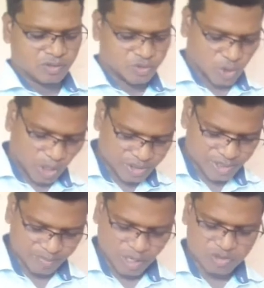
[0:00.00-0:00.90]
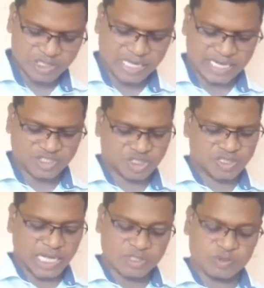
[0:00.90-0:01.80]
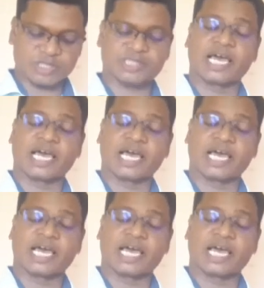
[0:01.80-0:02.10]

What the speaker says: Talks about an action that was